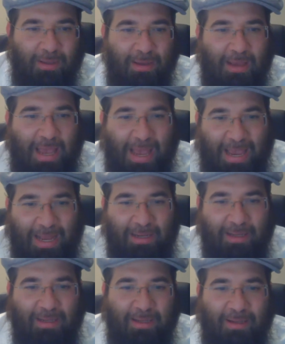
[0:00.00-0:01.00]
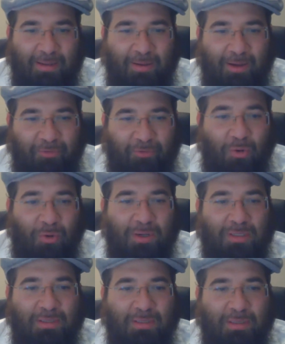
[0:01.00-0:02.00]
and of
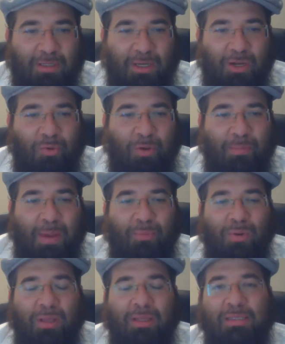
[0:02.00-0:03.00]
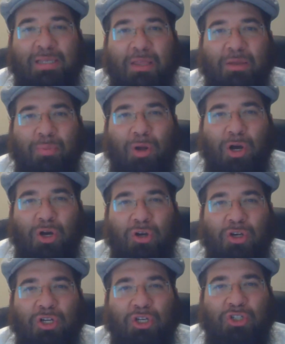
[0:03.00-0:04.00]
course, remembering to say the
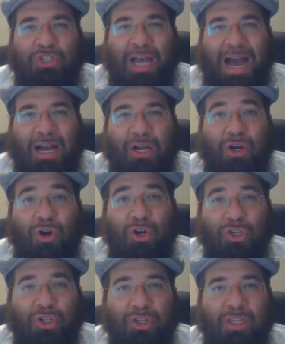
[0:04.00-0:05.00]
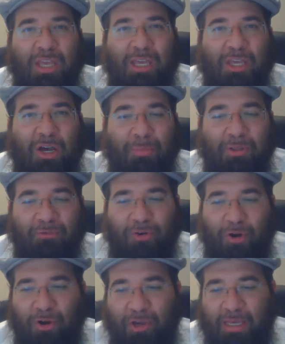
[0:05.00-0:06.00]
bracha, Shehakoil nihiya
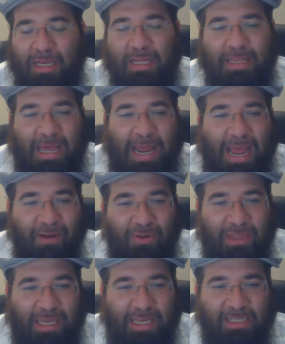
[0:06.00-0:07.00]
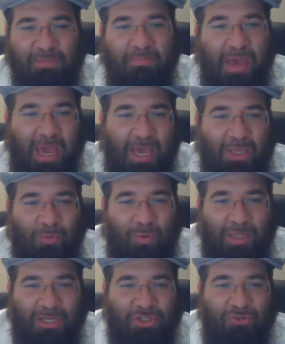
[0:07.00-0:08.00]
b'dvarai, that everything is made
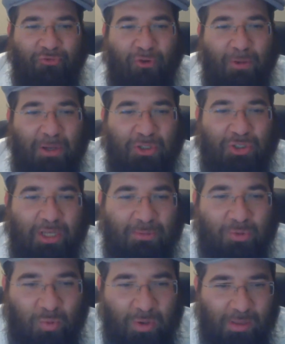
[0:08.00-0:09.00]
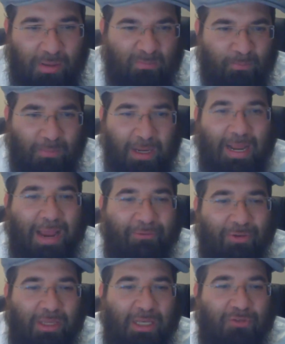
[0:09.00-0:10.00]
with us from Hashem's will, and
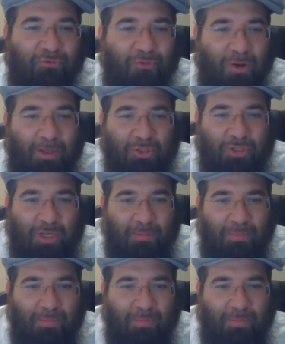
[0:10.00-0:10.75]
everything is from Hashem.